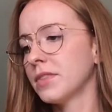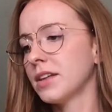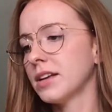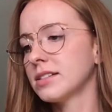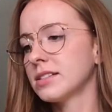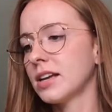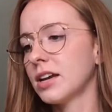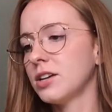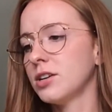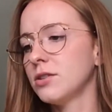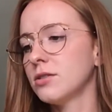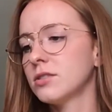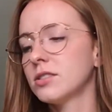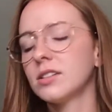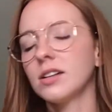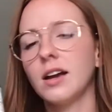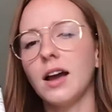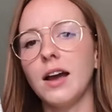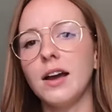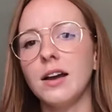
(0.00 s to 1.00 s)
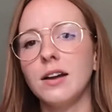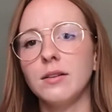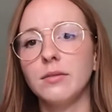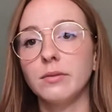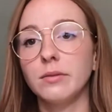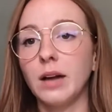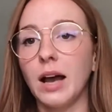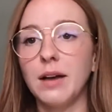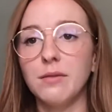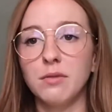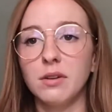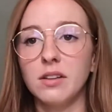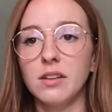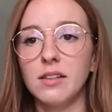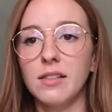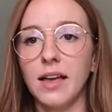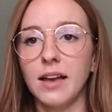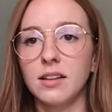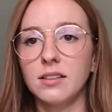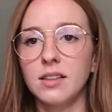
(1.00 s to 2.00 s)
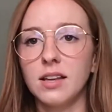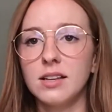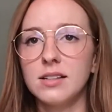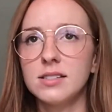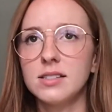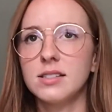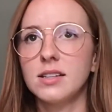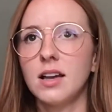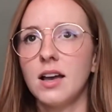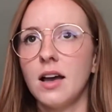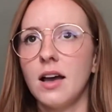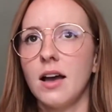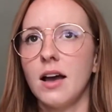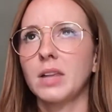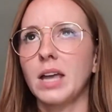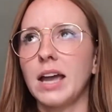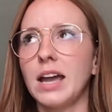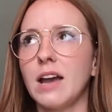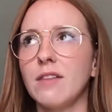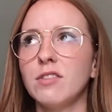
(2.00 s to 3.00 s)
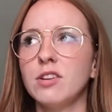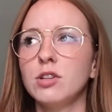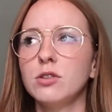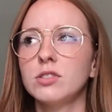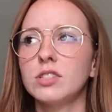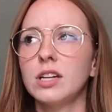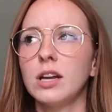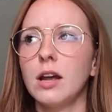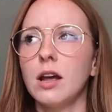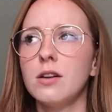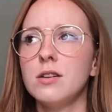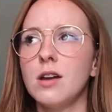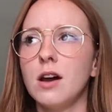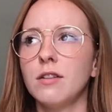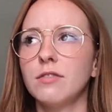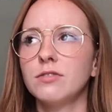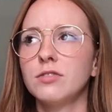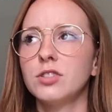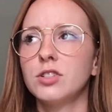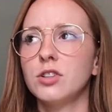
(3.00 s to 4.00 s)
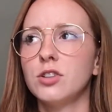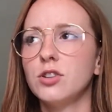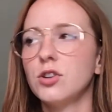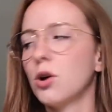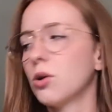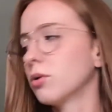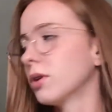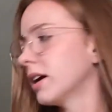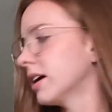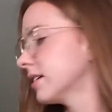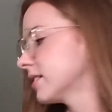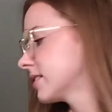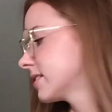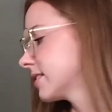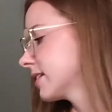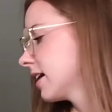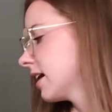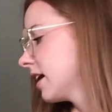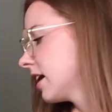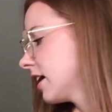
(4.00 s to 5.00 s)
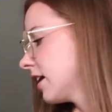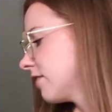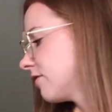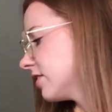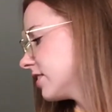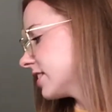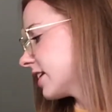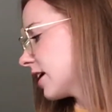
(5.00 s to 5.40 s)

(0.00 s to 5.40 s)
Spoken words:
This I used, I really like this. I haven't used it enough to notice if